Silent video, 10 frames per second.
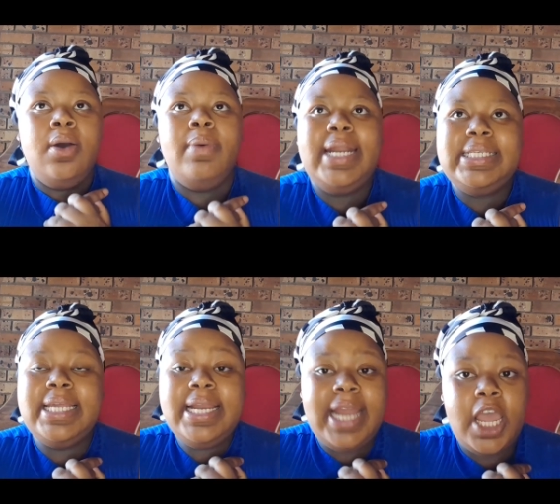When I
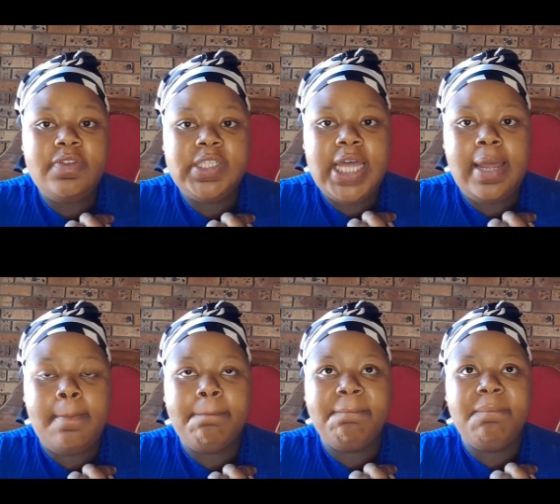say
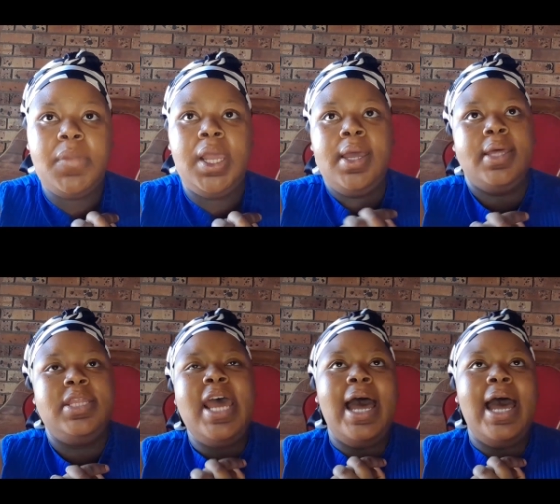lifestyle, there